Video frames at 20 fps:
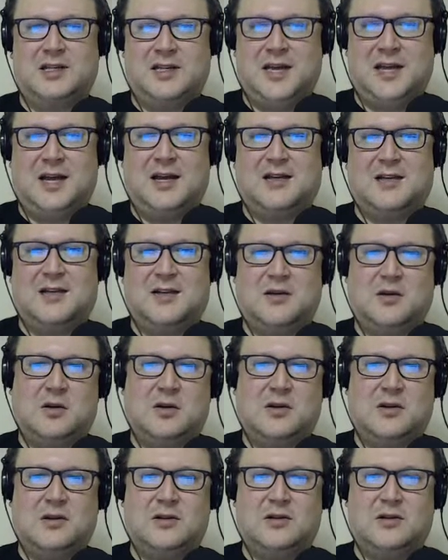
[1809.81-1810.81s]
to take
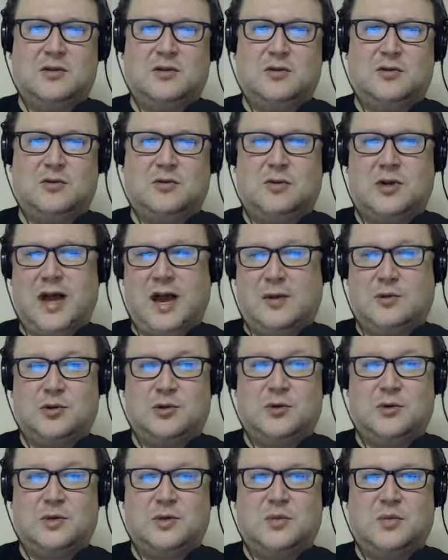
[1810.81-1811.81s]
to
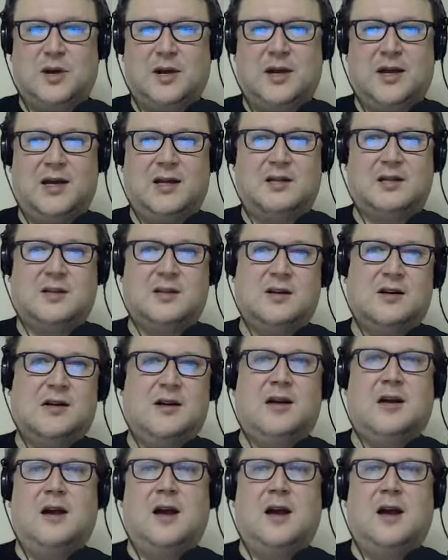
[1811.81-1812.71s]
capture this base,